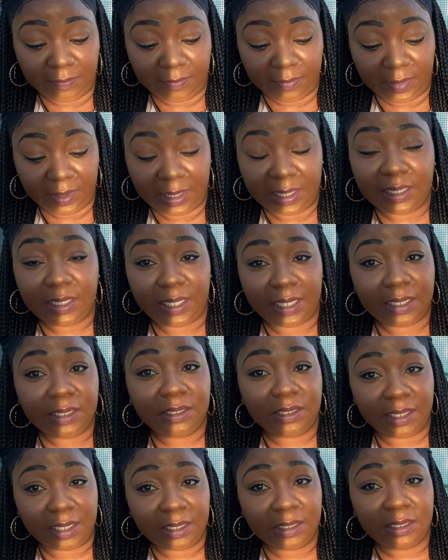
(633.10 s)

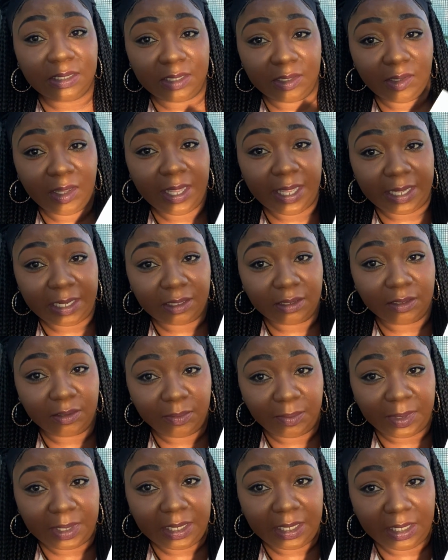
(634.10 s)
It still had a little
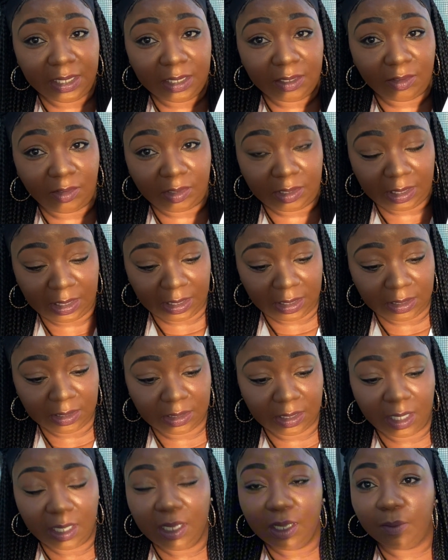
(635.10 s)
bit of heat on these,
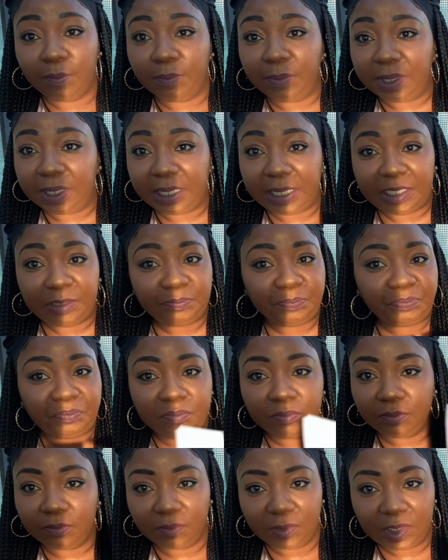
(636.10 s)
but
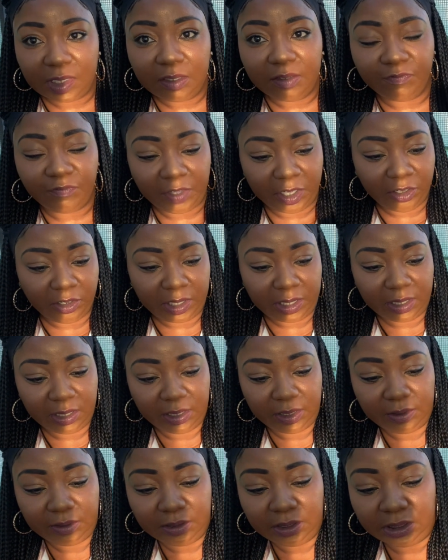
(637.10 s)
very good,
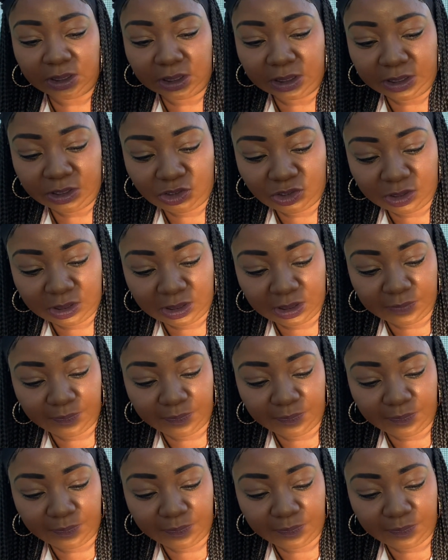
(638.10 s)
delicious.